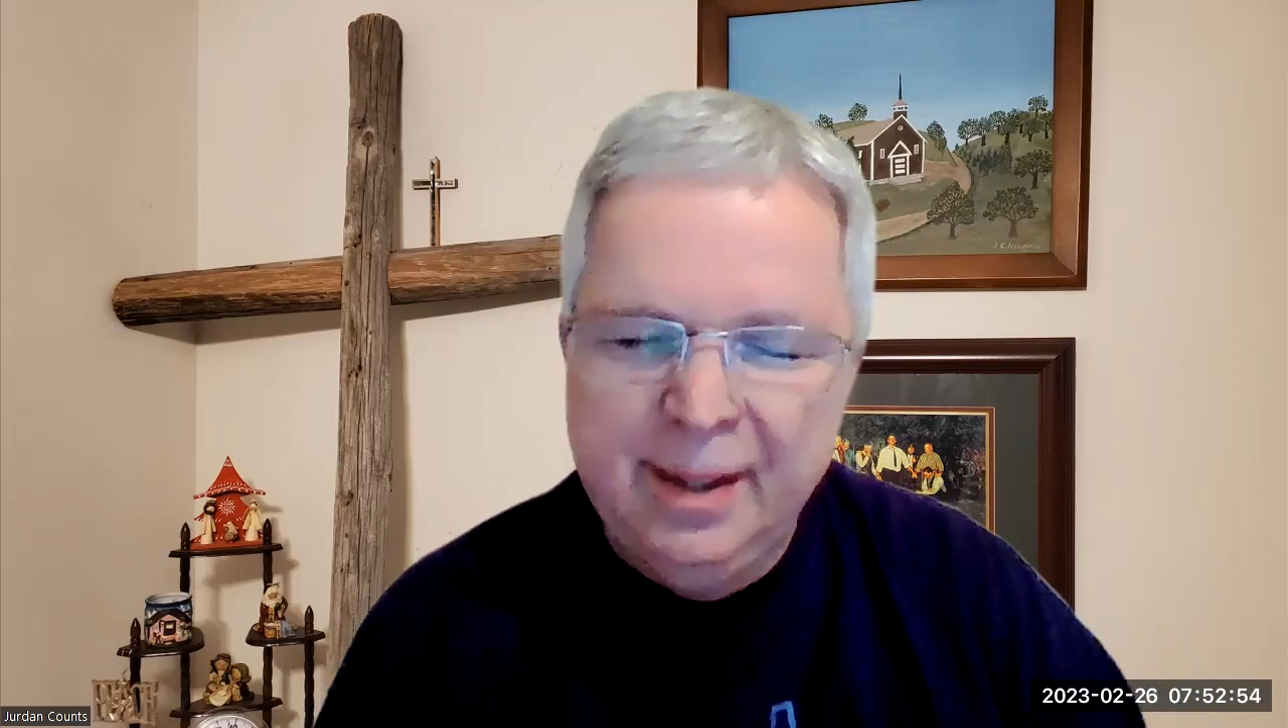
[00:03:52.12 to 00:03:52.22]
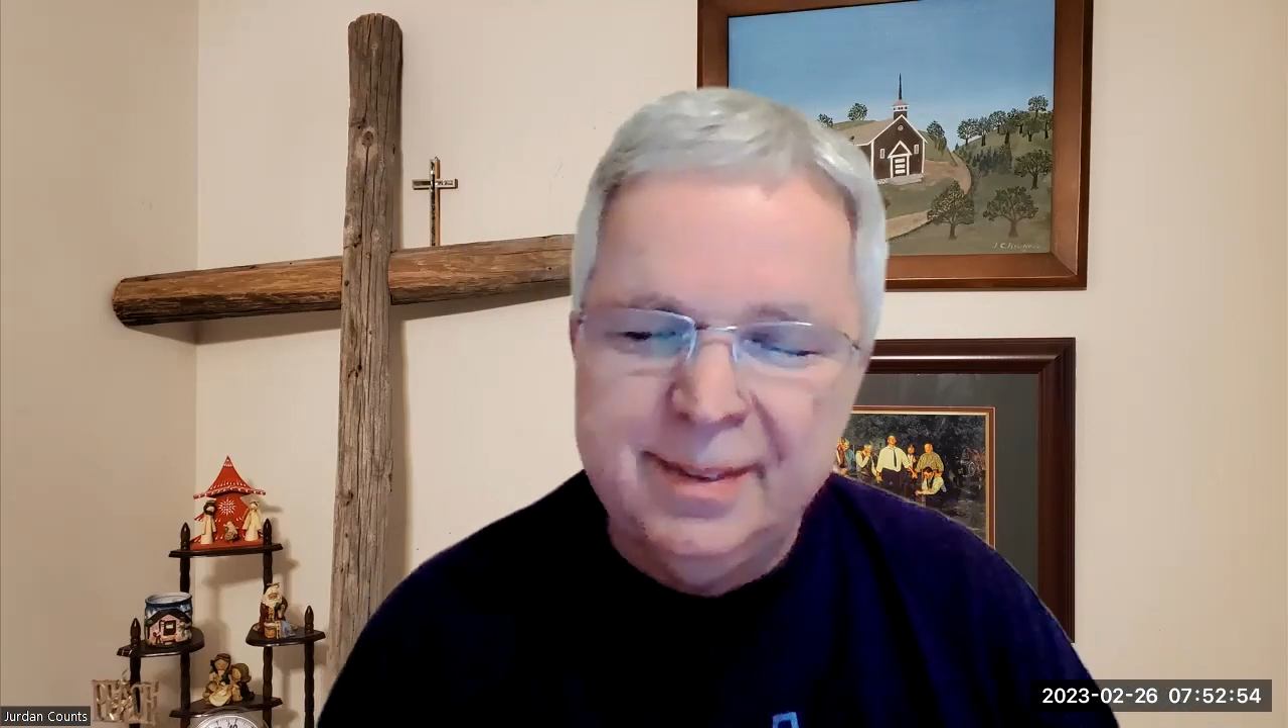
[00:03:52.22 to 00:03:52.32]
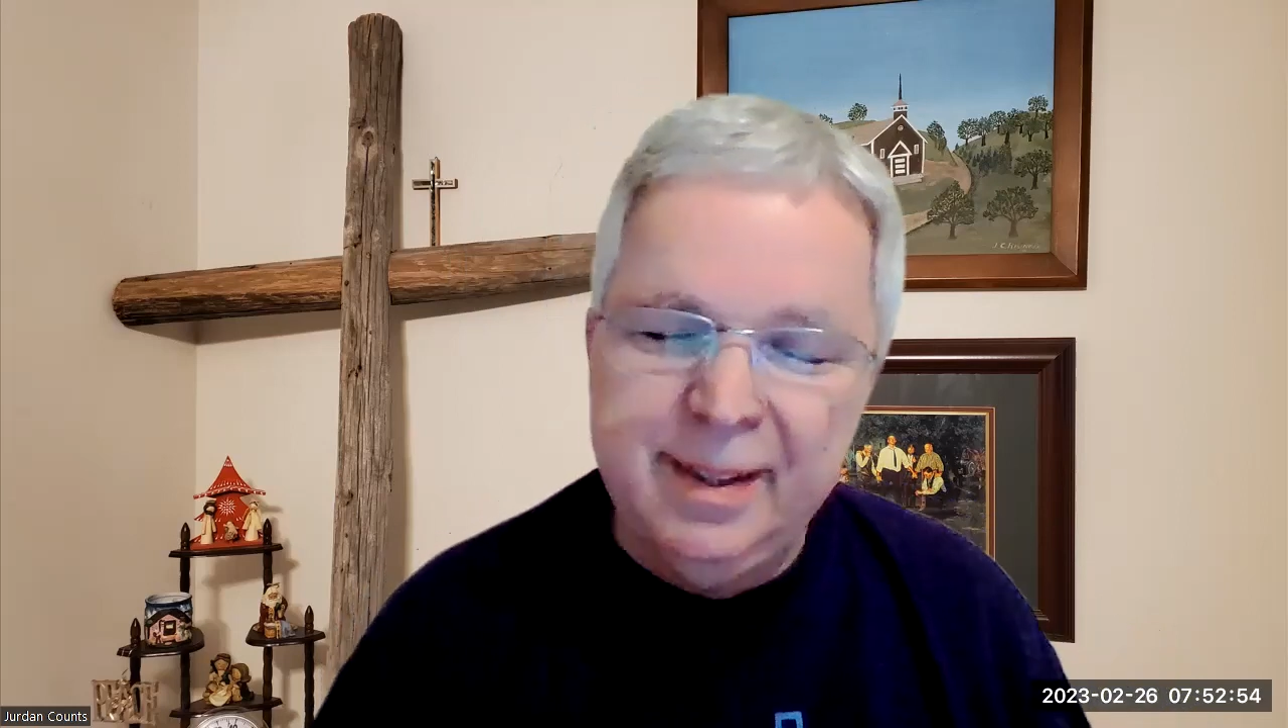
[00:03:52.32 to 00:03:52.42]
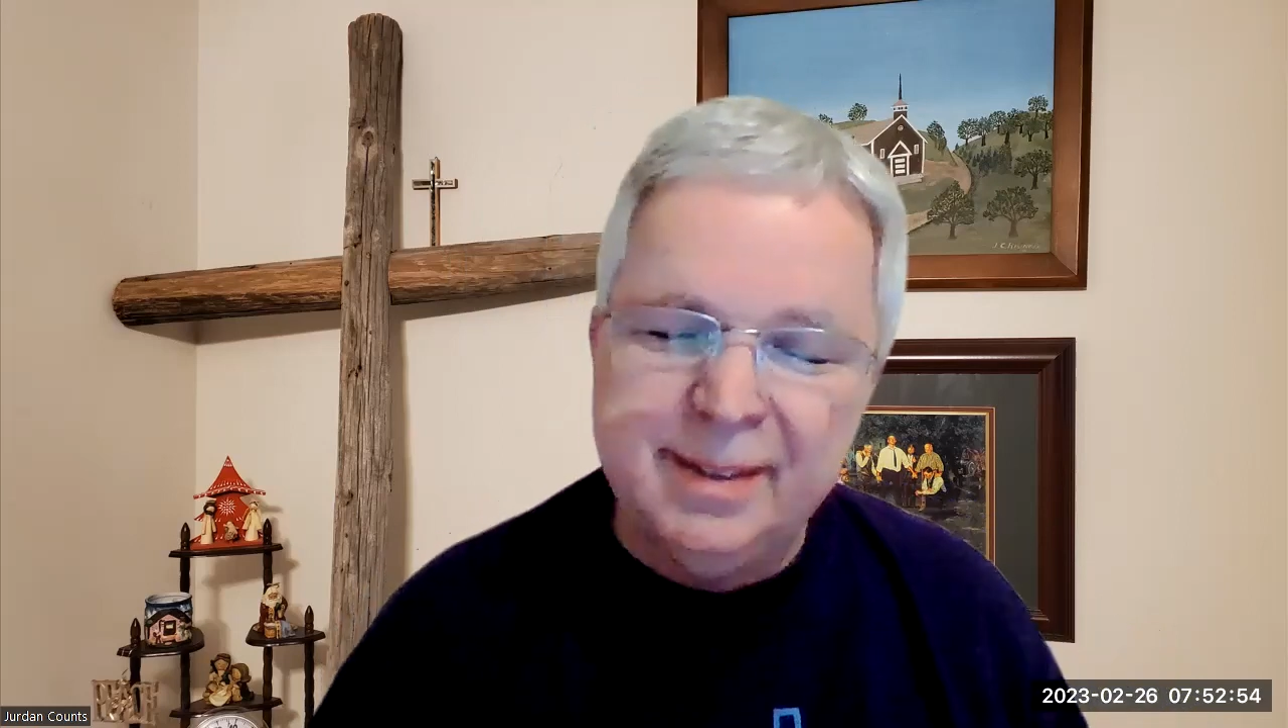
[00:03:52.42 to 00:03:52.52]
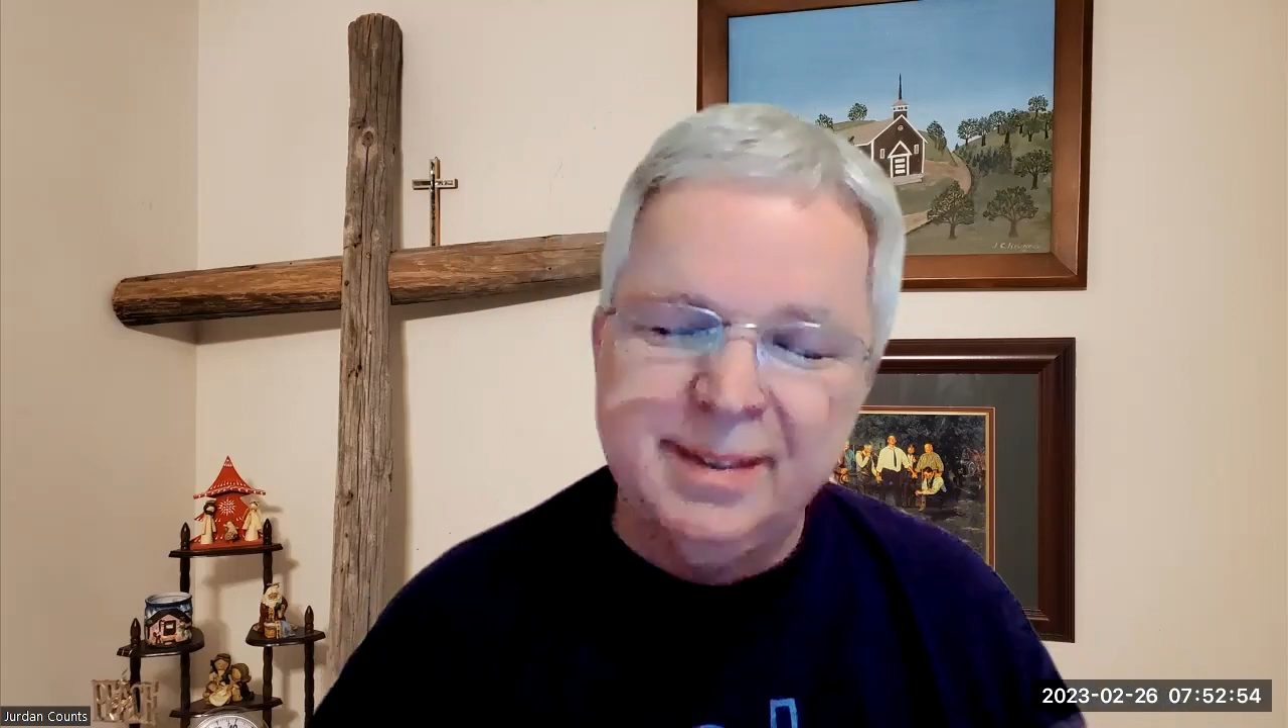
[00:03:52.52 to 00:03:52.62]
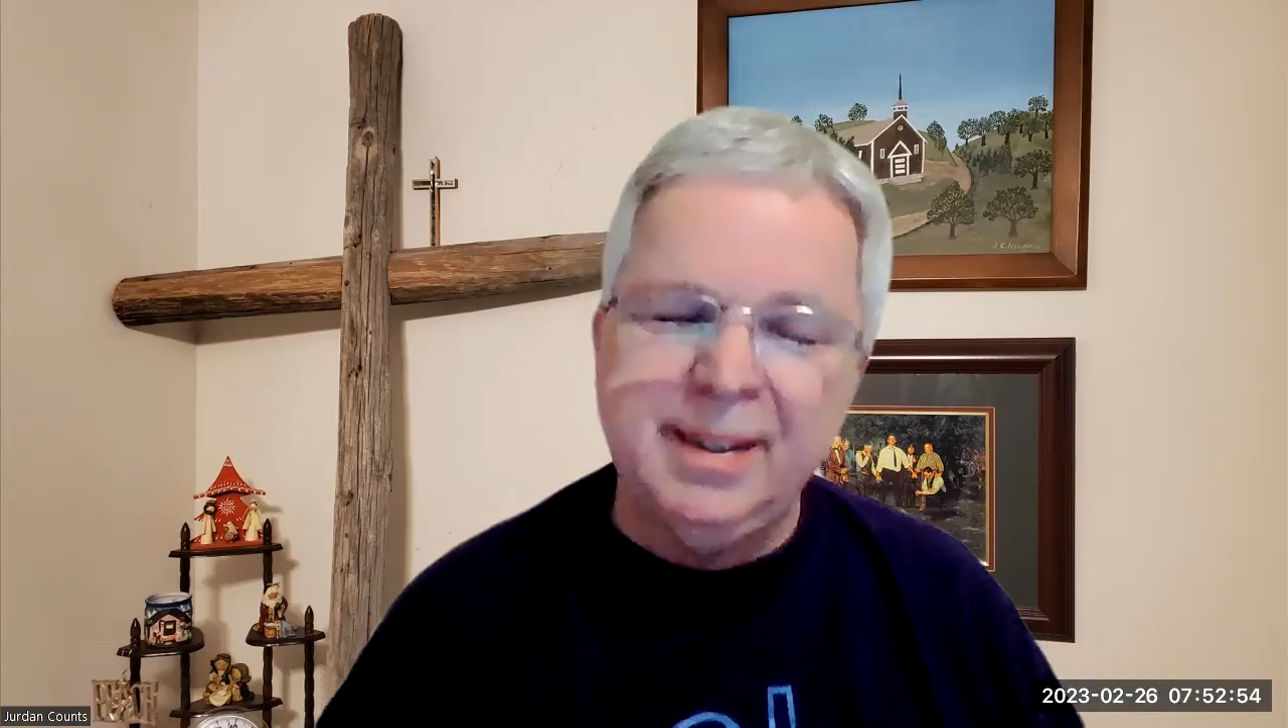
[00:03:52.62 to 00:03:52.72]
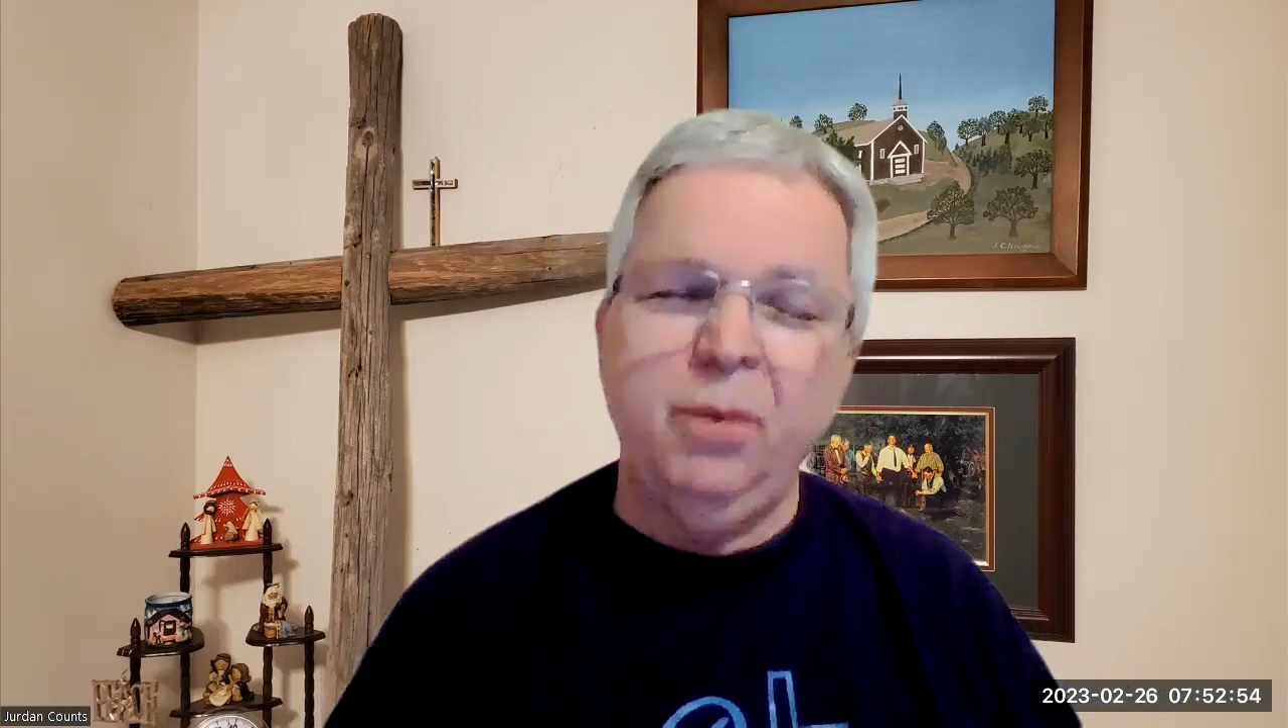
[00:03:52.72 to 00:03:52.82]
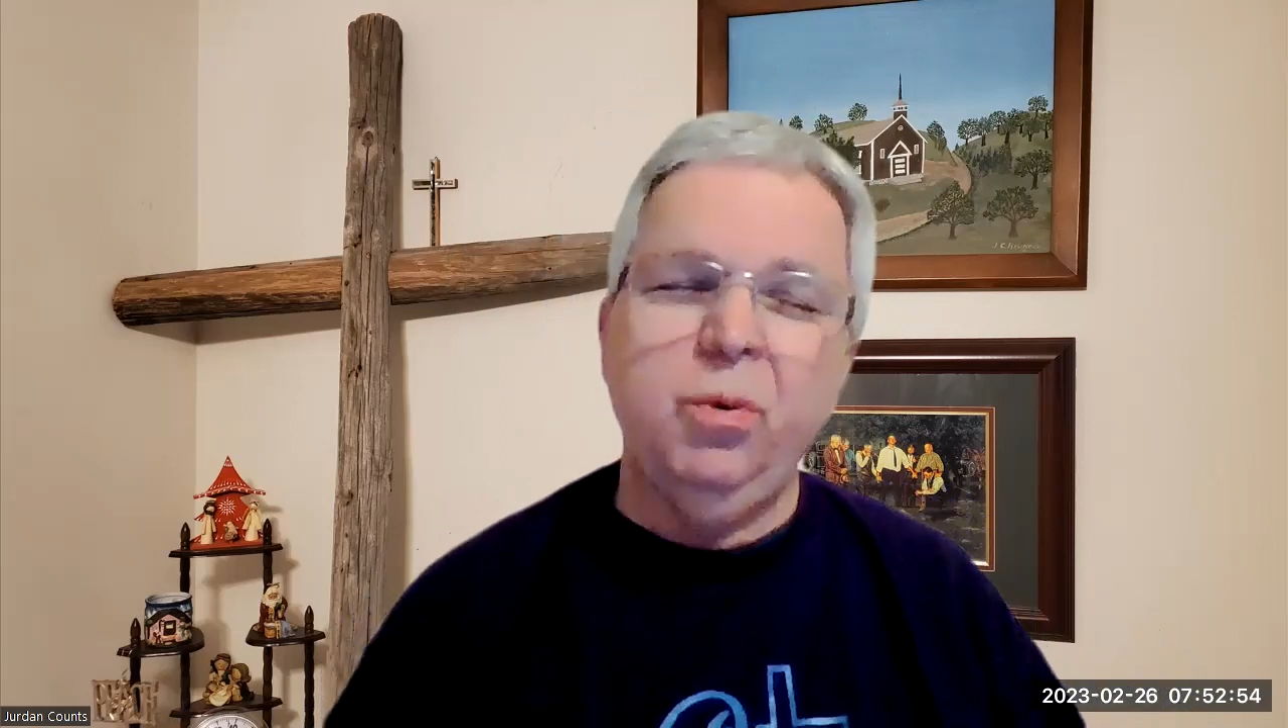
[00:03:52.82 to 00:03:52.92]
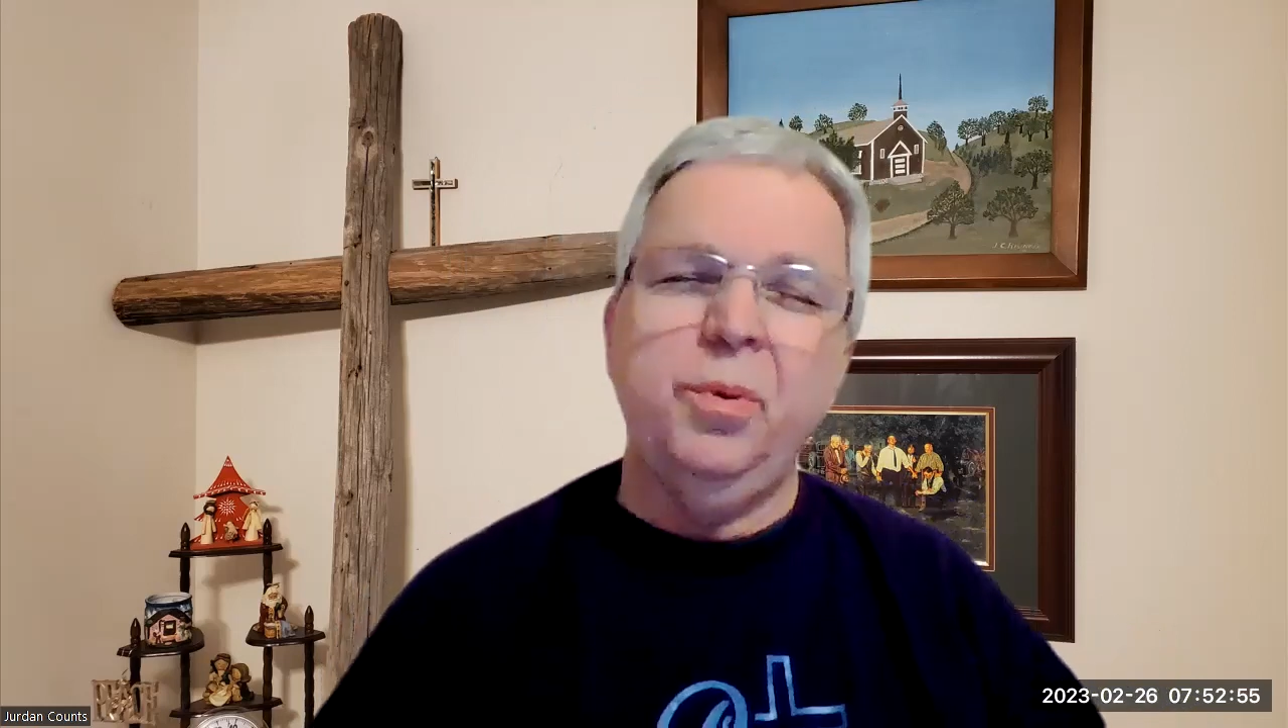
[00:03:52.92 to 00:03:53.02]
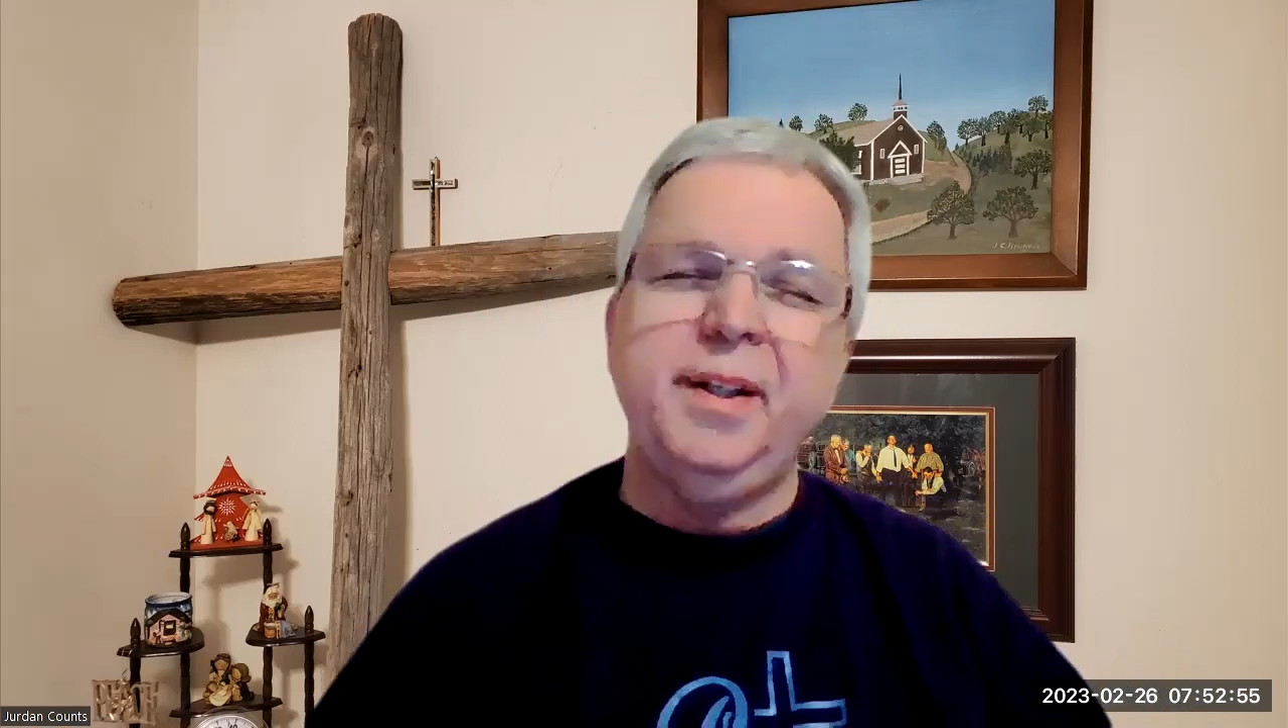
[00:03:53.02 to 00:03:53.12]
and says it's
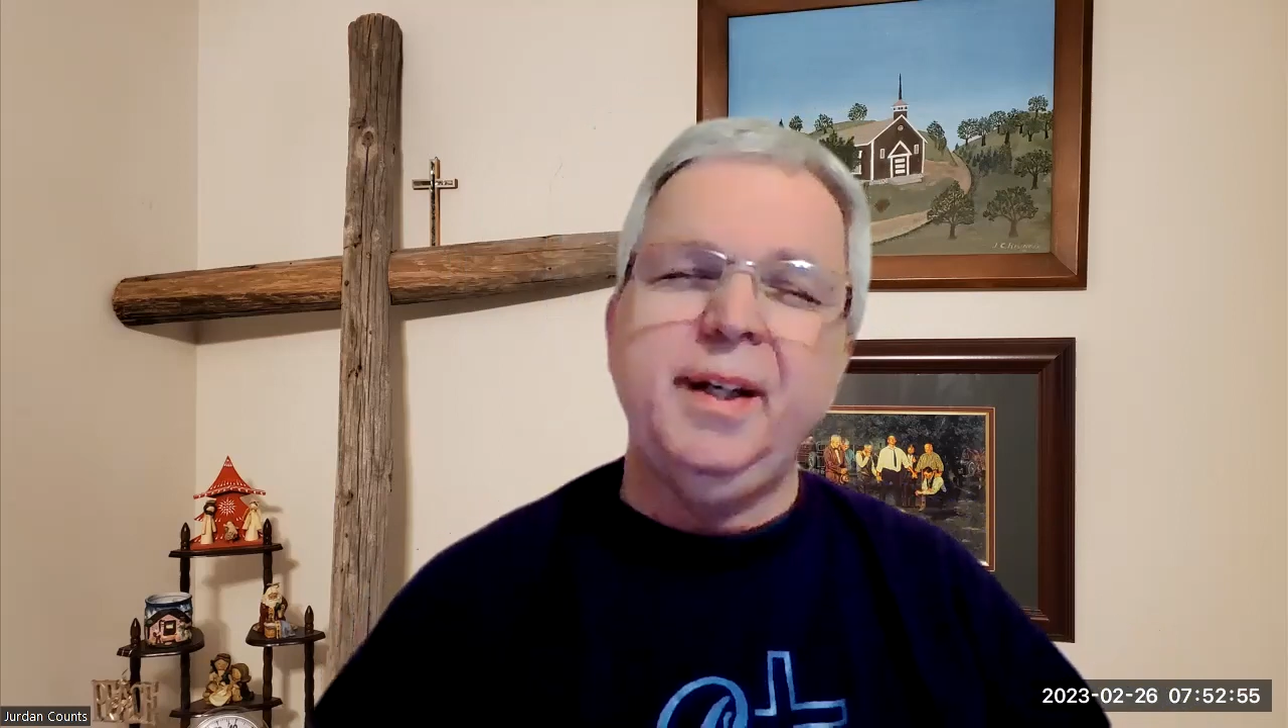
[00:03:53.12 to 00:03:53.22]
not what we